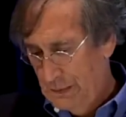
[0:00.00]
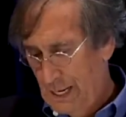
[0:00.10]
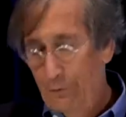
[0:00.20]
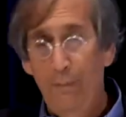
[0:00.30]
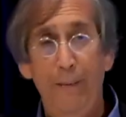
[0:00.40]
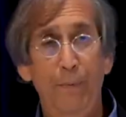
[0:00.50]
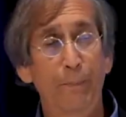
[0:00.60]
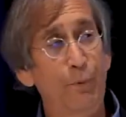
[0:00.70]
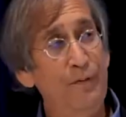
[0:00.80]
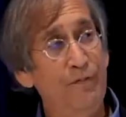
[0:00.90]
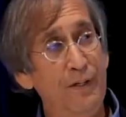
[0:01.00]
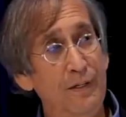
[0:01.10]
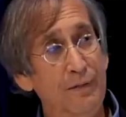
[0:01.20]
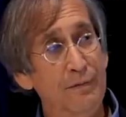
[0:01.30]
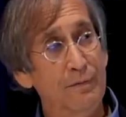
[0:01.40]
I remember
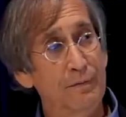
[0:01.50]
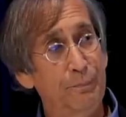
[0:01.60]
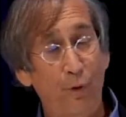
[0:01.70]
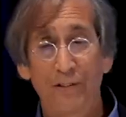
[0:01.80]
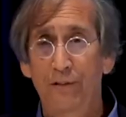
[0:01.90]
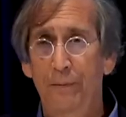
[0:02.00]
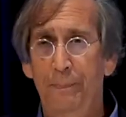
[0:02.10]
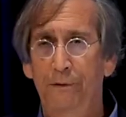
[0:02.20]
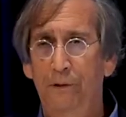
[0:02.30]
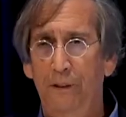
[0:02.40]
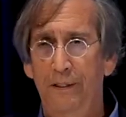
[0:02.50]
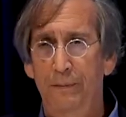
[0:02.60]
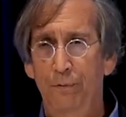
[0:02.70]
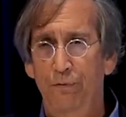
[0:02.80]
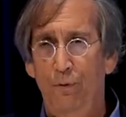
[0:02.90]
briefing President Bill
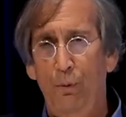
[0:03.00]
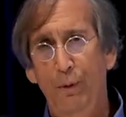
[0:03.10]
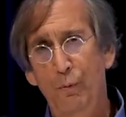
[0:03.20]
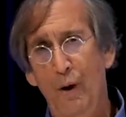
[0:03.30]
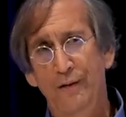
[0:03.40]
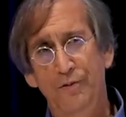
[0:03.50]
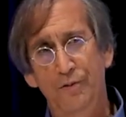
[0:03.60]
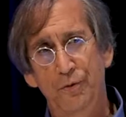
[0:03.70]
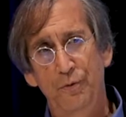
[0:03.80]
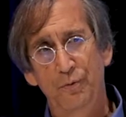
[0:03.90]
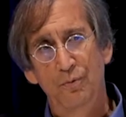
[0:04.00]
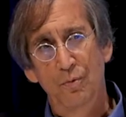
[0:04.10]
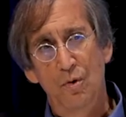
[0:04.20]
Clinton before we went to